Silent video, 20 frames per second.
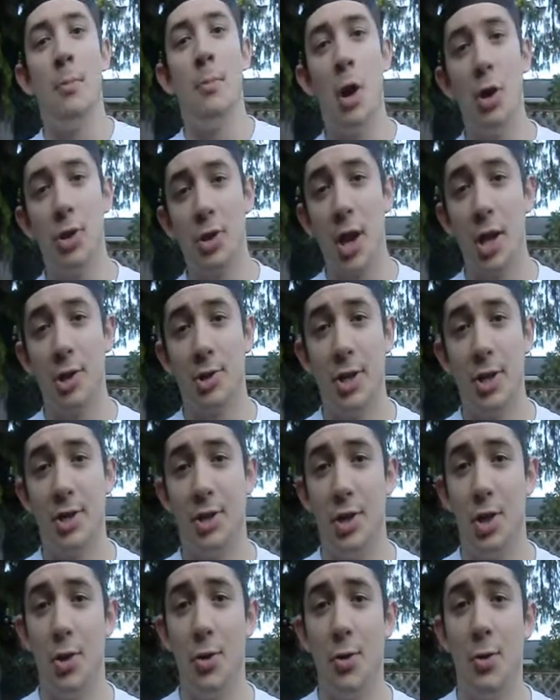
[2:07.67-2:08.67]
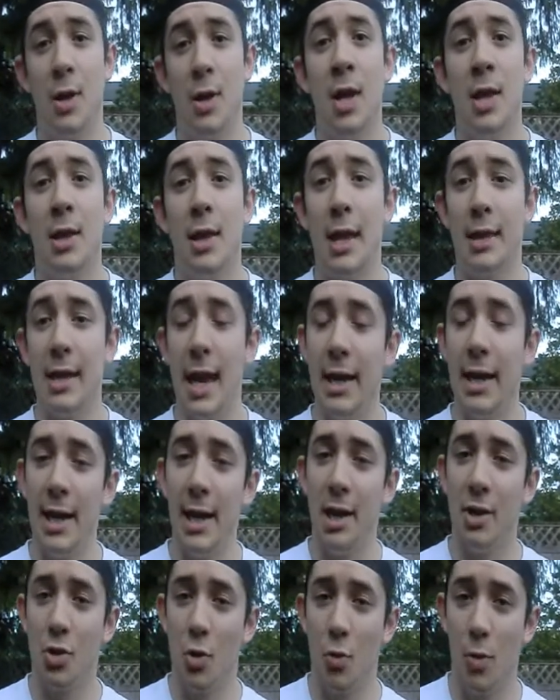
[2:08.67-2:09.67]
Both countries knew that they
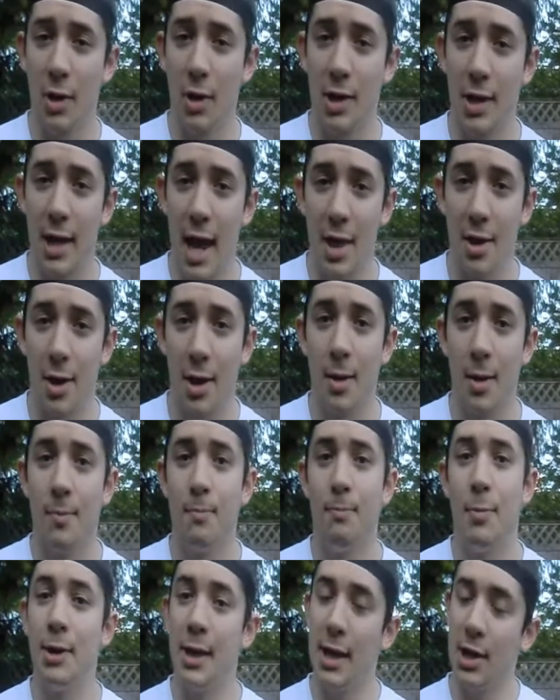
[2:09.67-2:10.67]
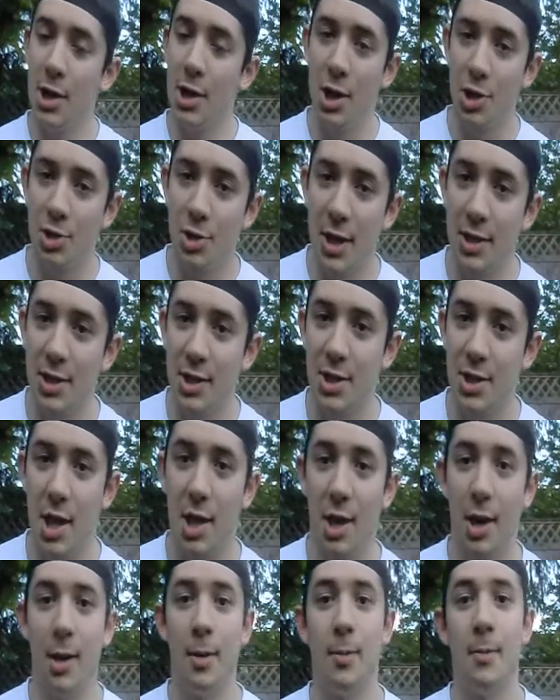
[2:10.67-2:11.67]
needed to work together, but they couldn't trust each
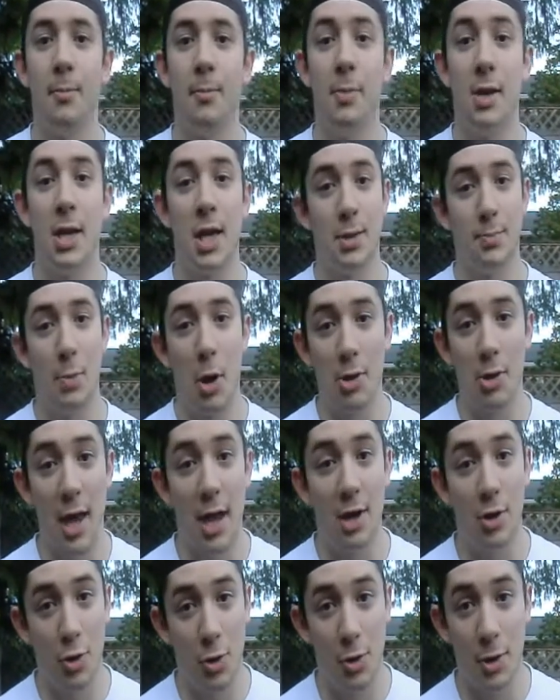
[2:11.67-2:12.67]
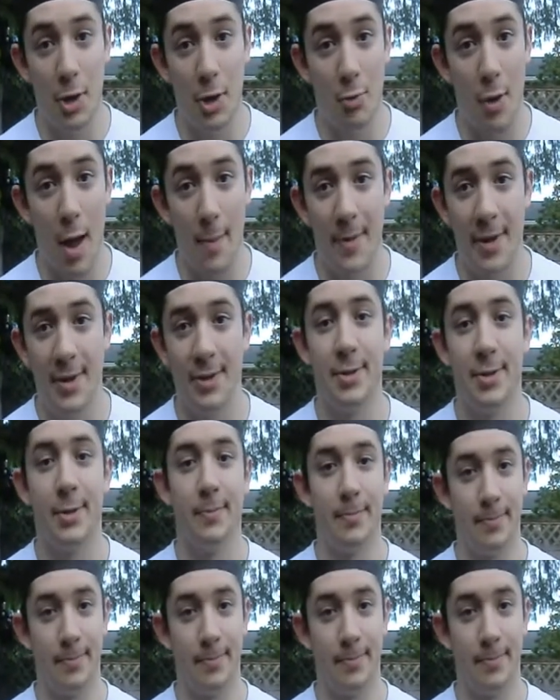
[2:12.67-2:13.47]
other because both had nuclear weapons.